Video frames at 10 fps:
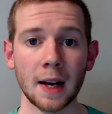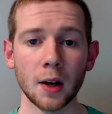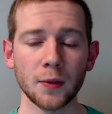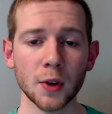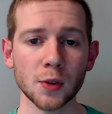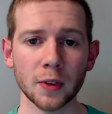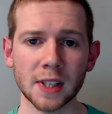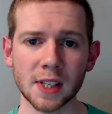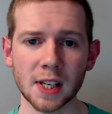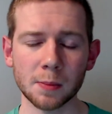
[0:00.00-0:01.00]
Our first
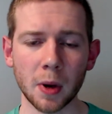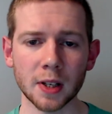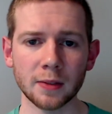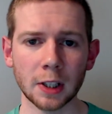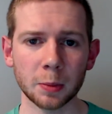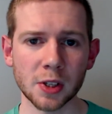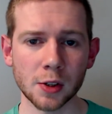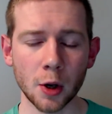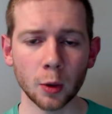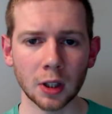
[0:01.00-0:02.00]
release is by
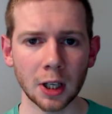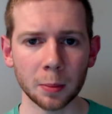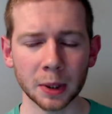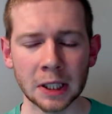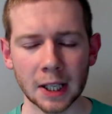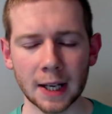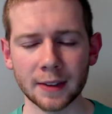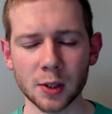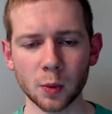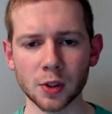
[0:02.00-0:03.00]
developers NoClip,
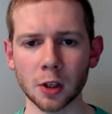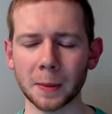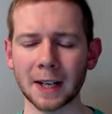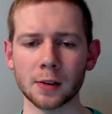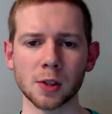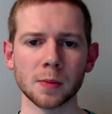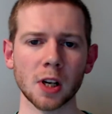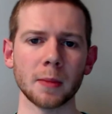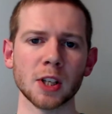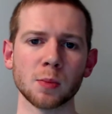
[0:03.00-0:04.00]
and this one's coming out
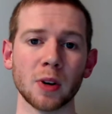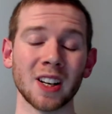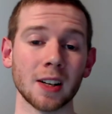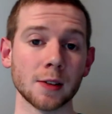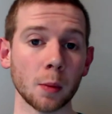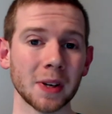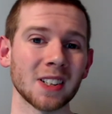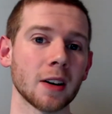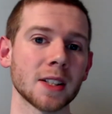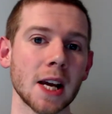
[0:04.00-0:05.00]
sometime in spring, and it's Zombie
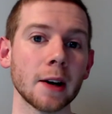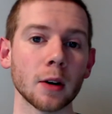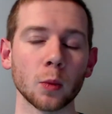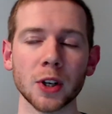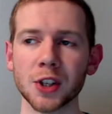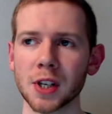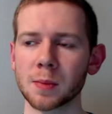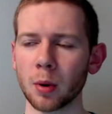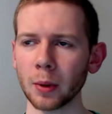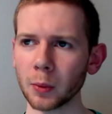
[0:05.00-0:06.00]
Night Terror, which
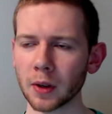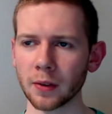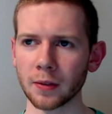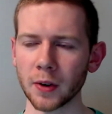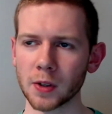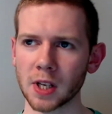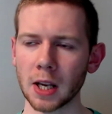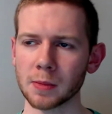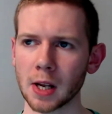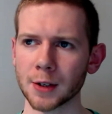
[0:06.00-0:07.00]
is probably one of the first
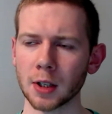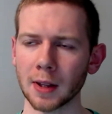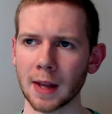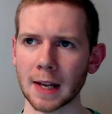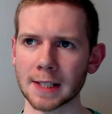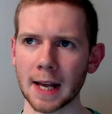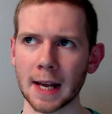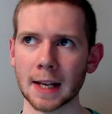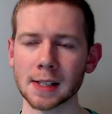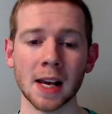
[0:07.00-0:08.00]
games actually that
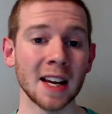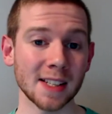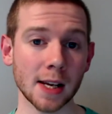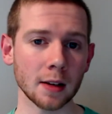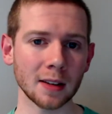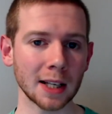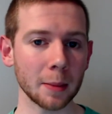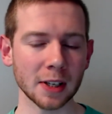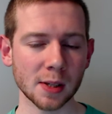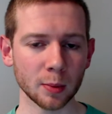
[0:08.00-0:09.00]
has taken the
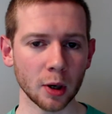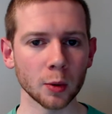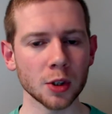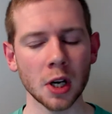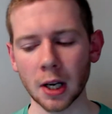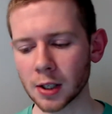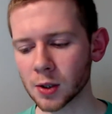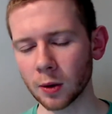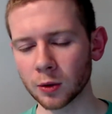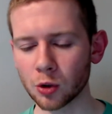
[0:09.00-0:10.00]
Lemmings approach and
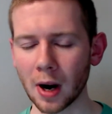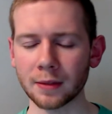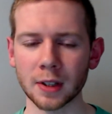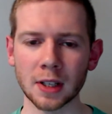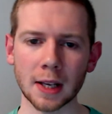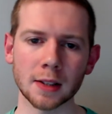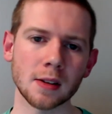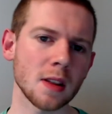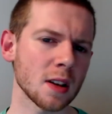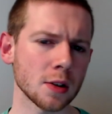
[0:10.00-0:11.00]
sort of drafted it
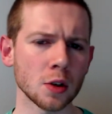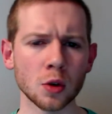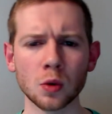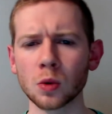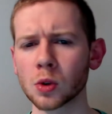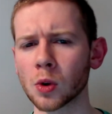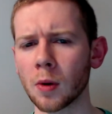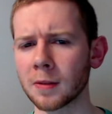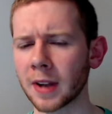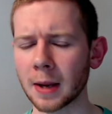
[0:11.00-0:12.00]
into this new
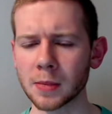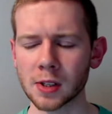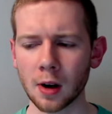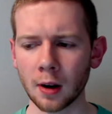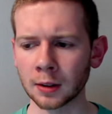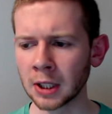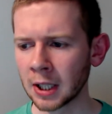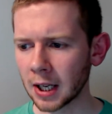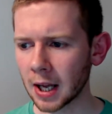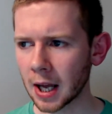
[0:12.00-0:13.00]
sort of game style.
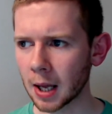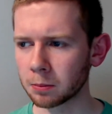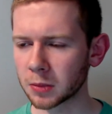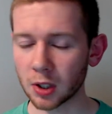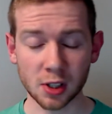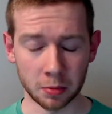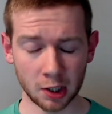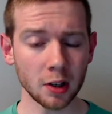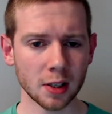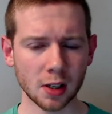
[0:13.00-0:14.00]
Because to
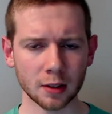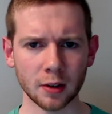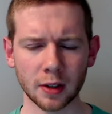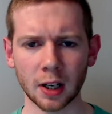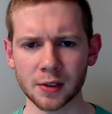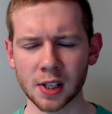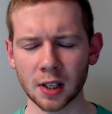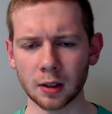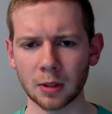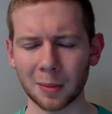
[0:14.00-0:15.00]
be honest, I don't think I've seen a